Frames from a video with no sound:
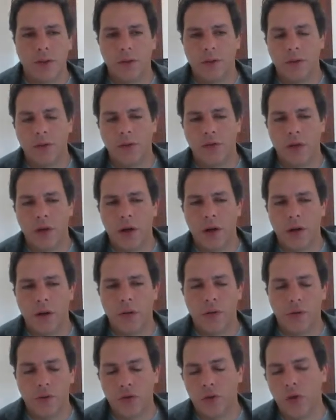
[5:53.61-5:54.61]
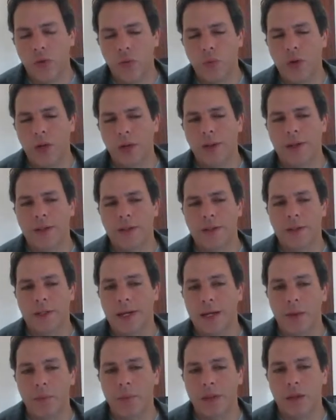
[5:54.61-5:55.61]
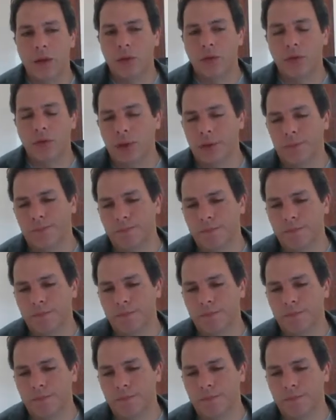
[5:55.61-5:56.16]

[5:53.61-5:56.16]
the drone will land in A, B, or C.